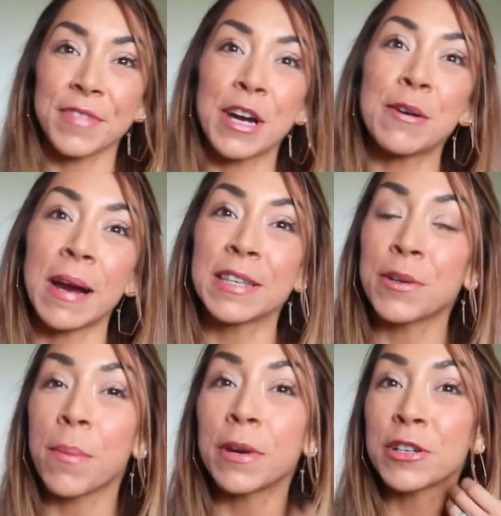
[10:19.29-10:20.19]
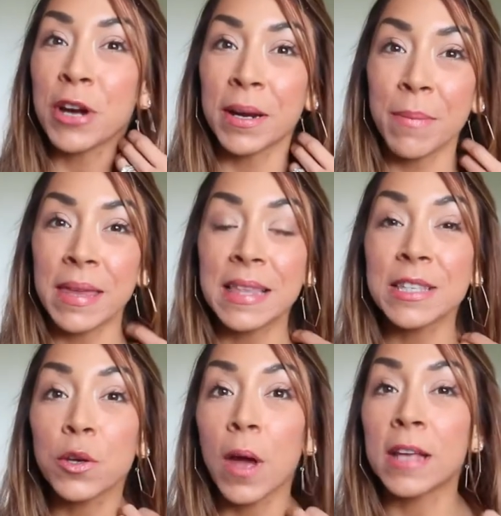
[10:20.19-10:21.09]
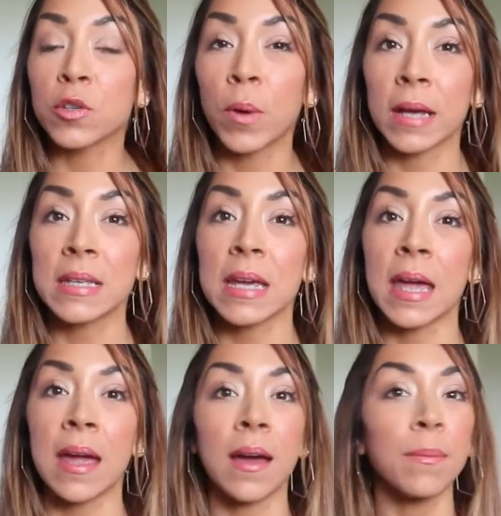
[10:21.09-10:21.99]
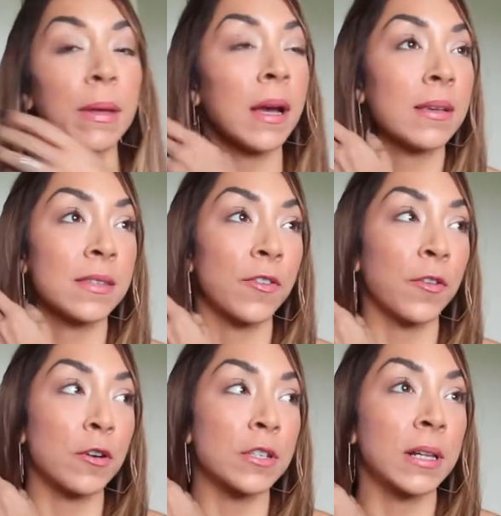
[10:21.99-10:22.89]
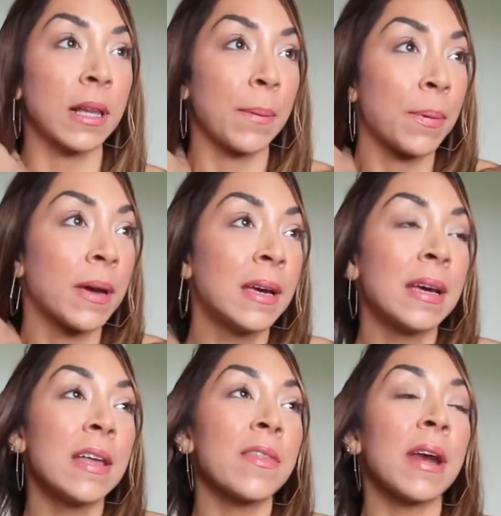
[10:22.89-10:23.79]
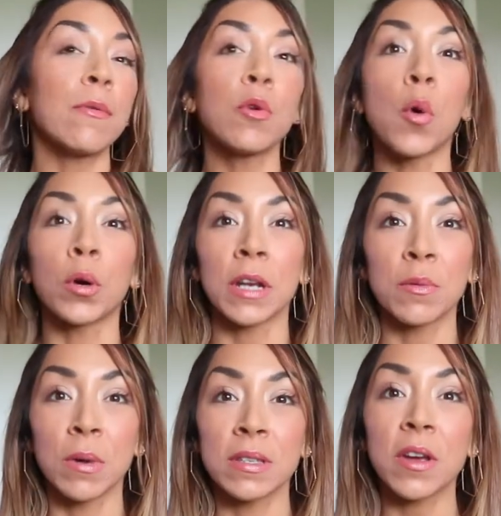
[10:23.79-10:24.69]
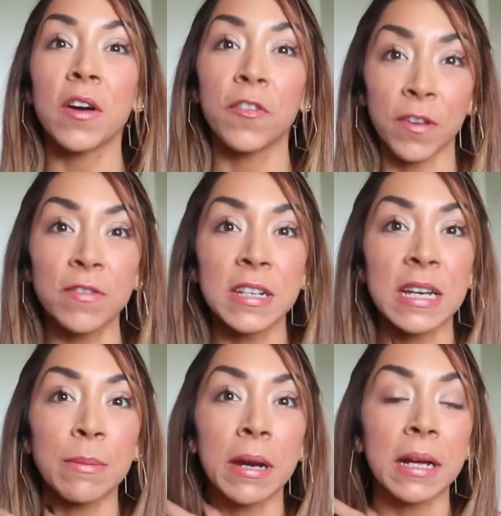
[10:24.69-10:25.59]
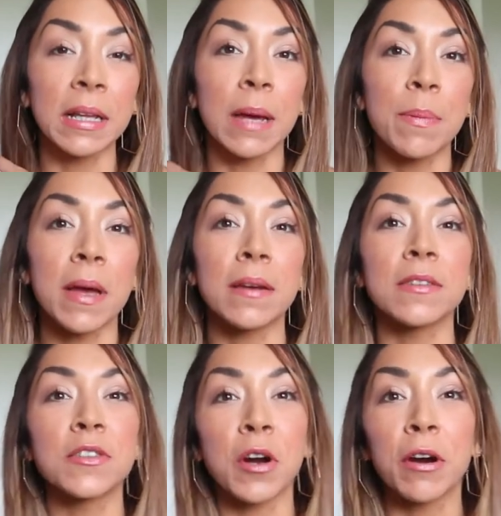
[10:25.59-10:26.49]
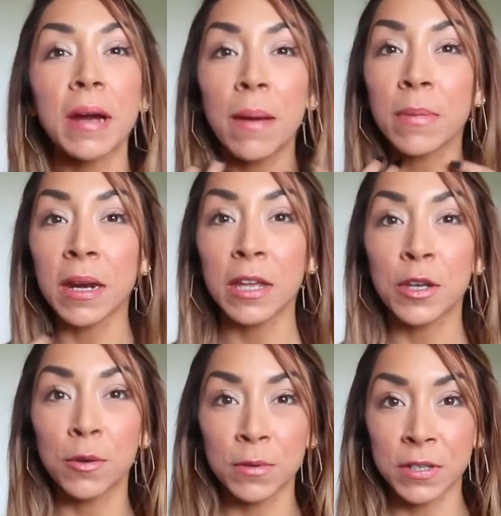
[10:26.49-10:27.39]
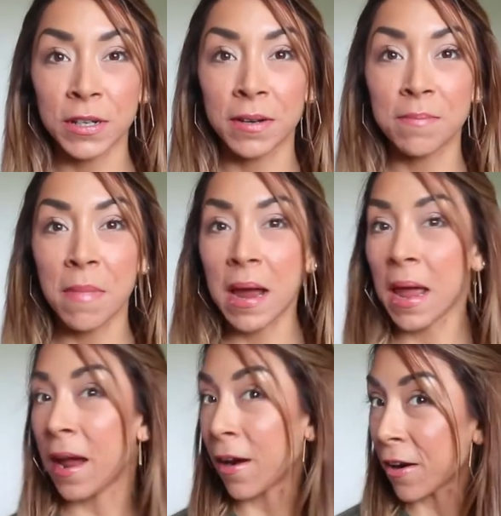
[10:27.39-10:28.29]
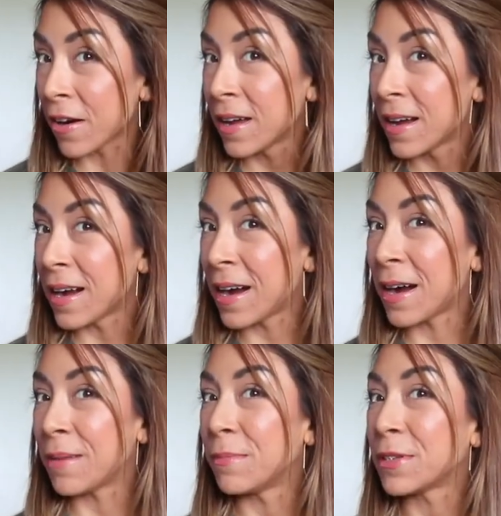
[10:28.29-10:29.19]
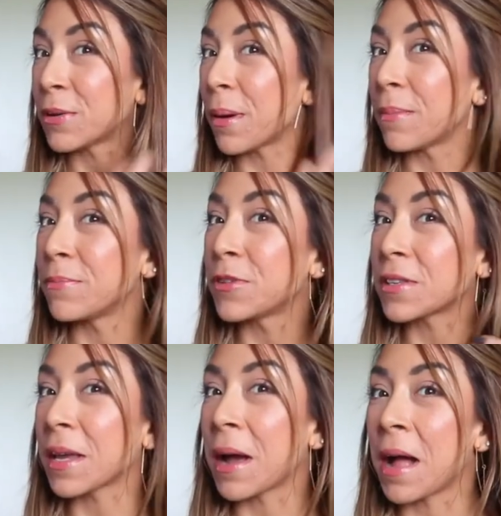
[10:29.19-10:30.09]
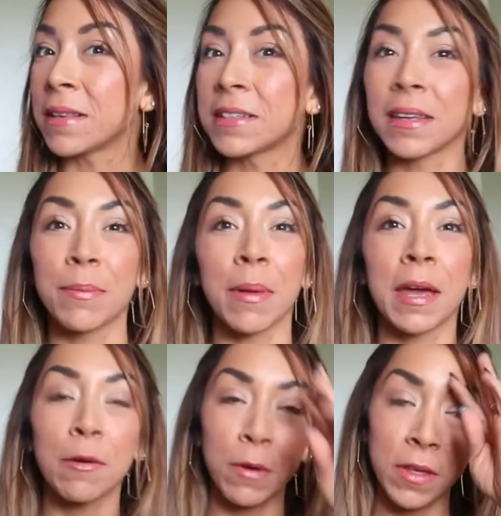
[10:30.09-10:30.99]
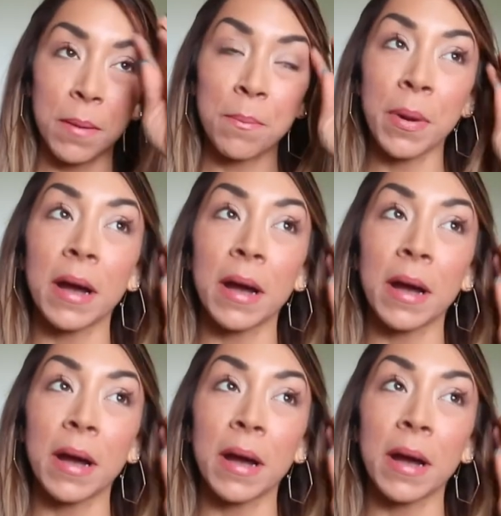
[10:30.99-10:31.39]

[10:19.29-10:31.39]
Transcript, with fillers: Okay, so I'm gonna try to make this as quick as I can because the first clip that I recorded was a 15 minute clip and sorry, I'm getting used to my hair. Um, so I'm just like constantly playing with it.